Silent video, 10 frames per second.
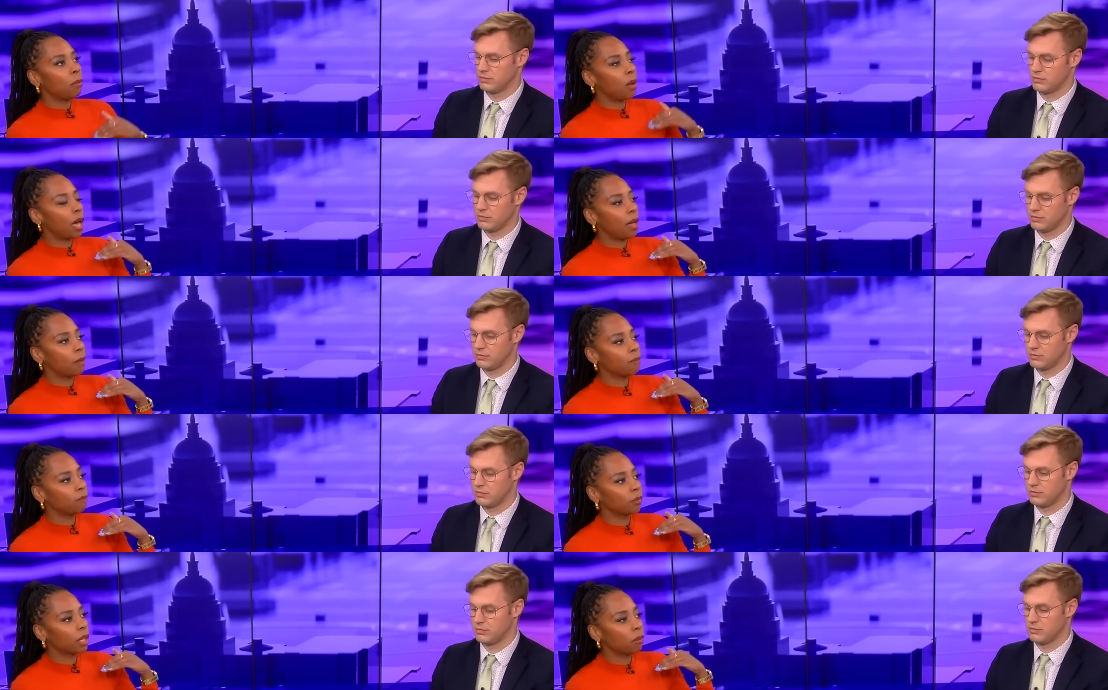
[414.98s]

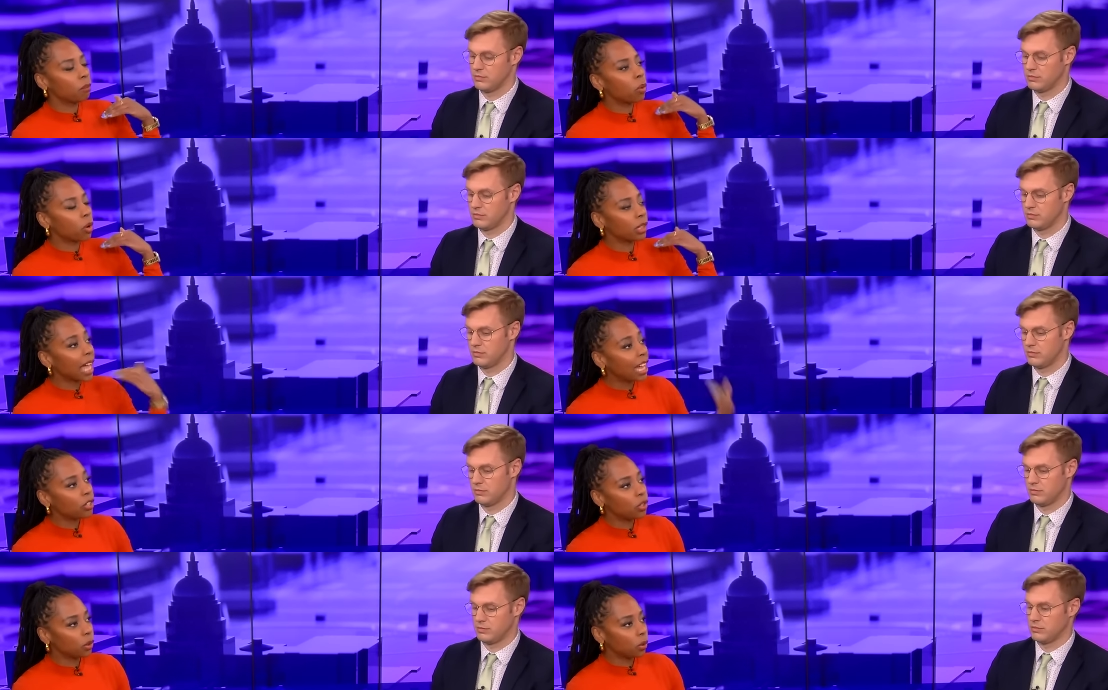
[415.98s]
Speaker 1: um, more
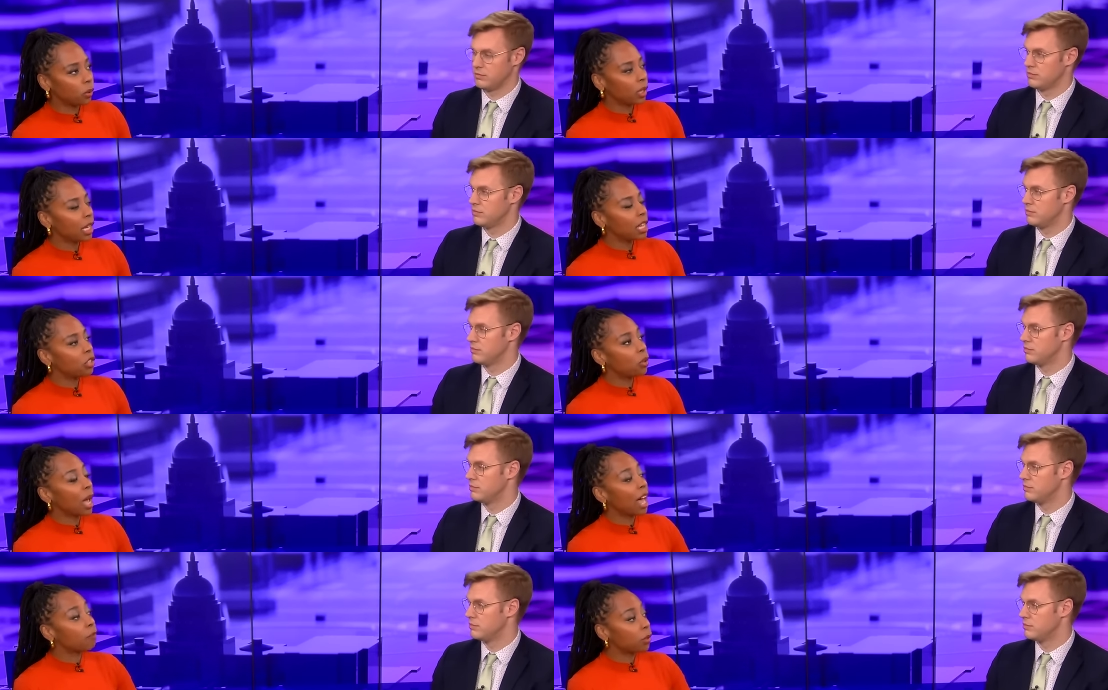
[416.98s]
latitude to
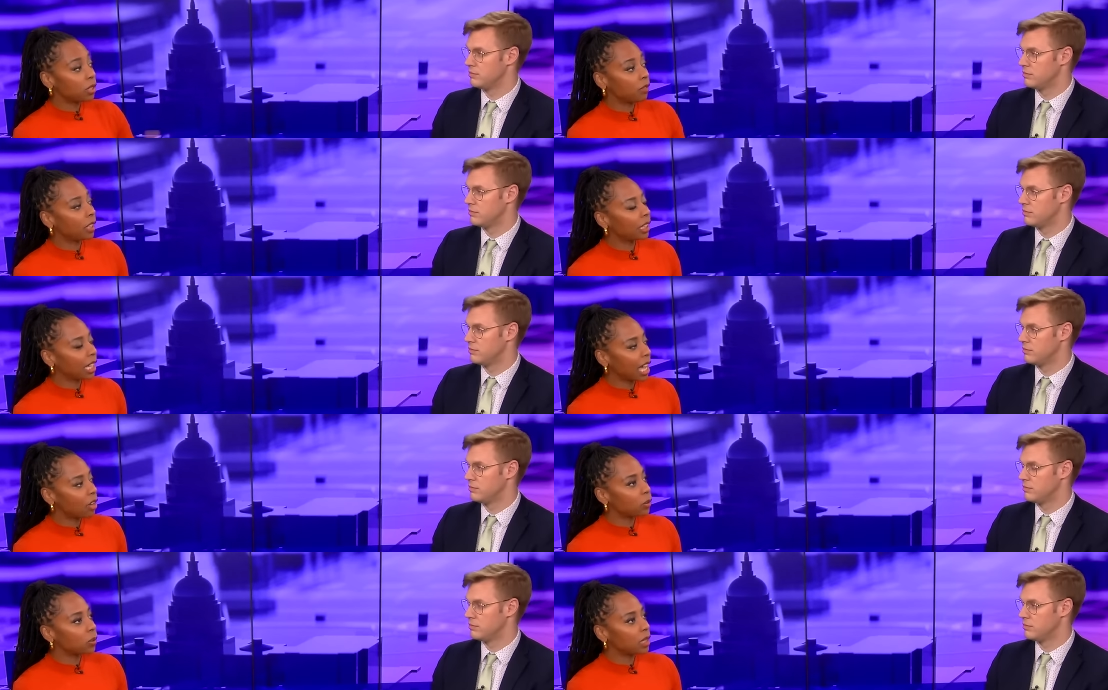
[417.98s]
have more civilian
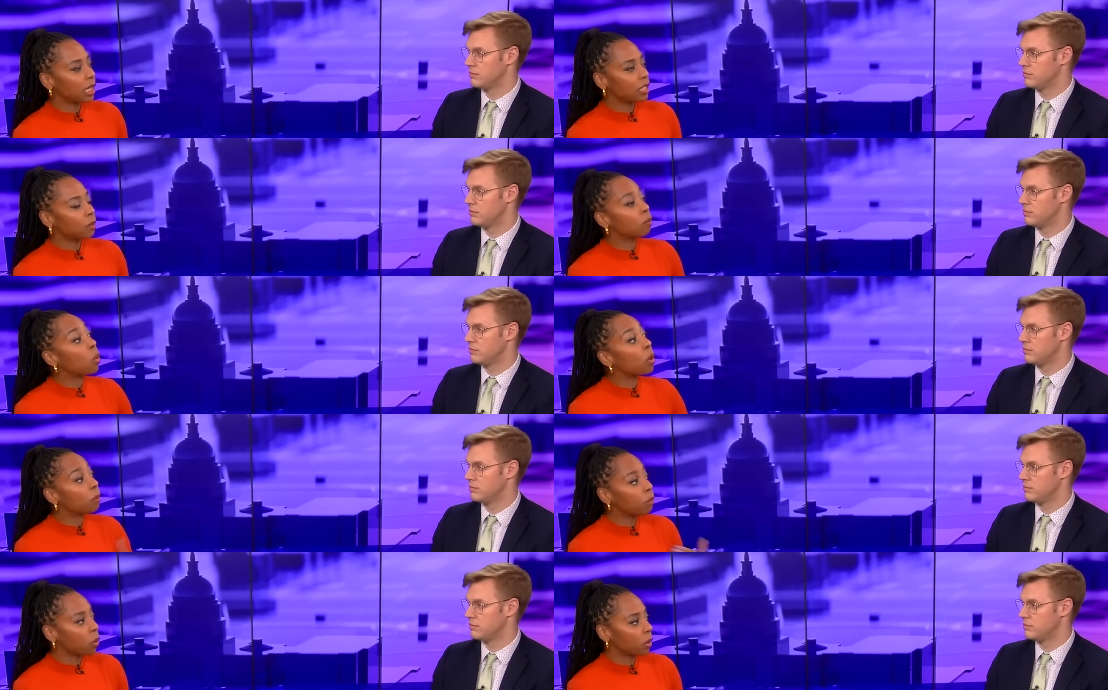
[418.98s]
casualties, the more
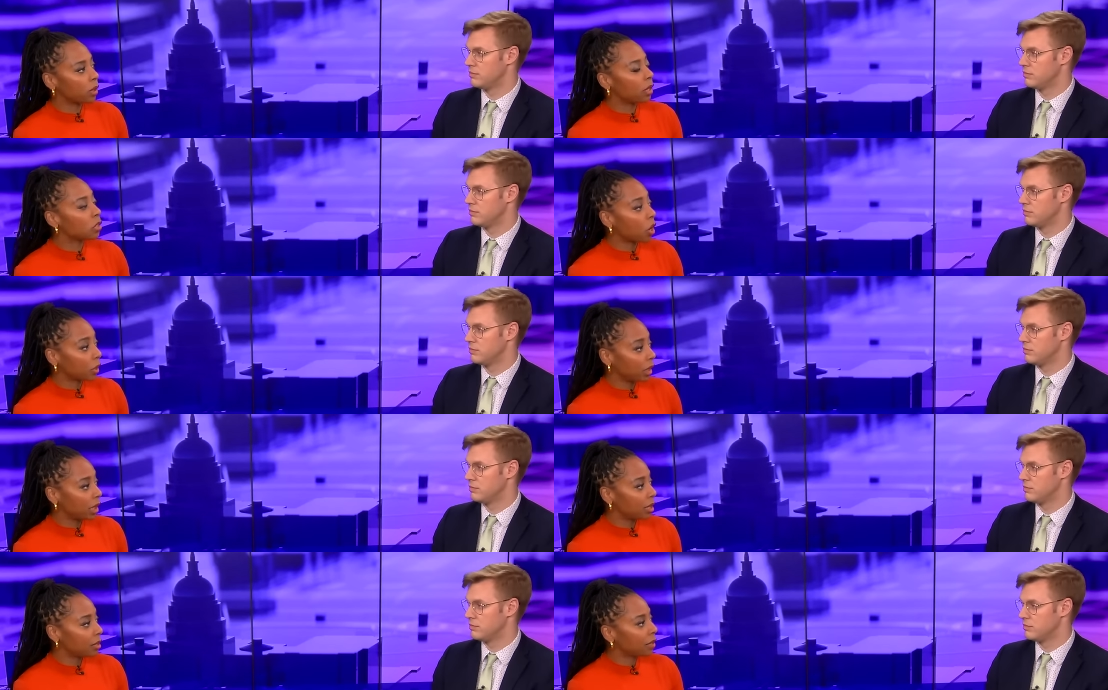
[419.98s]
important the target
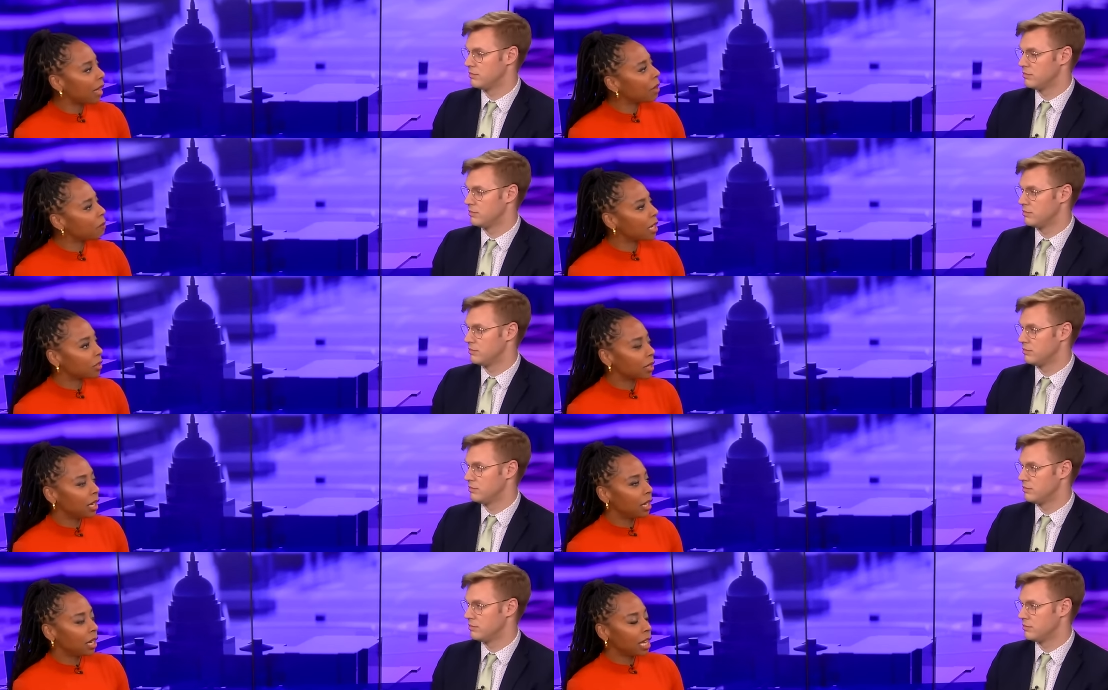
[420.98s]
is. And that makes,
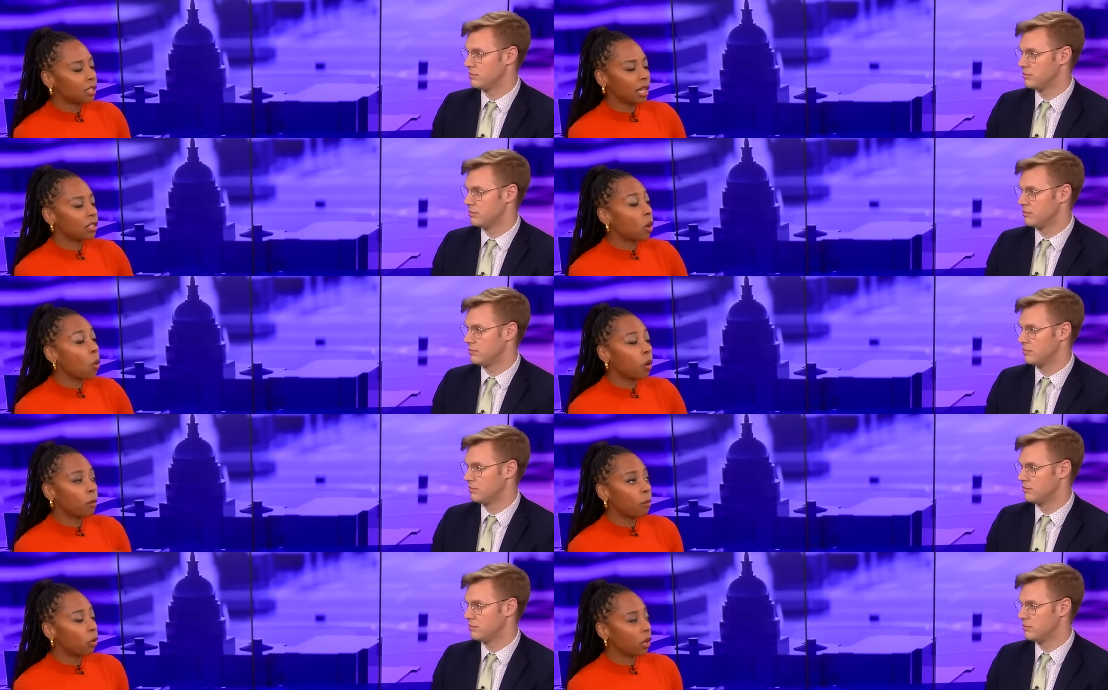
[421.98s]
it's, it's a
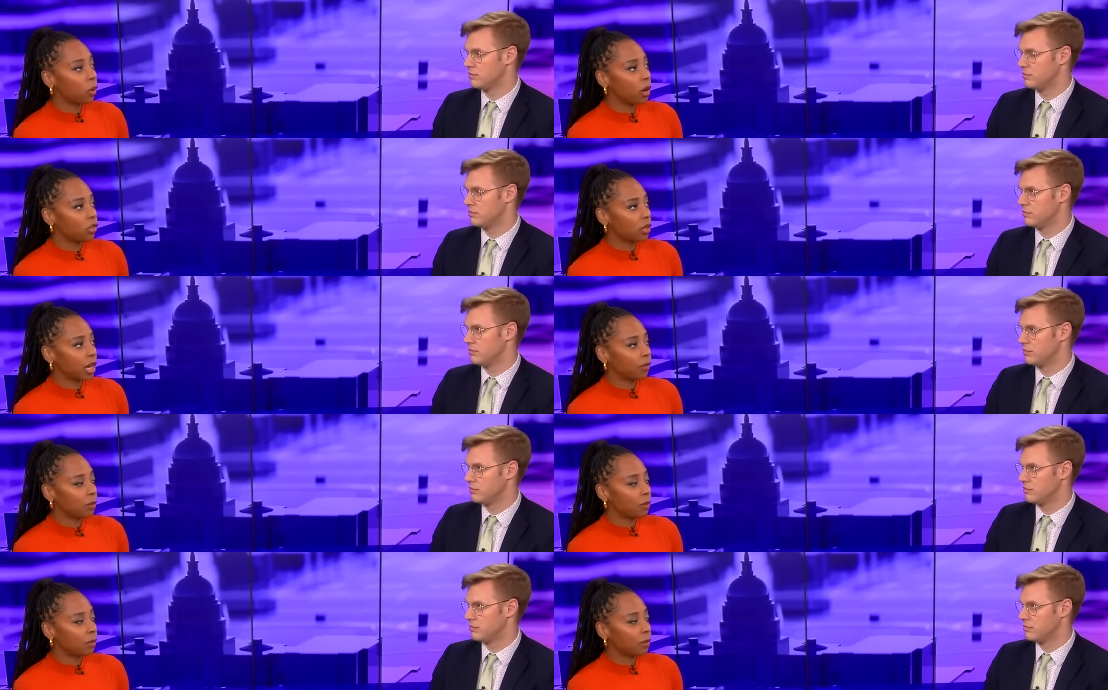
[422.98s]
horrible moral equation to have to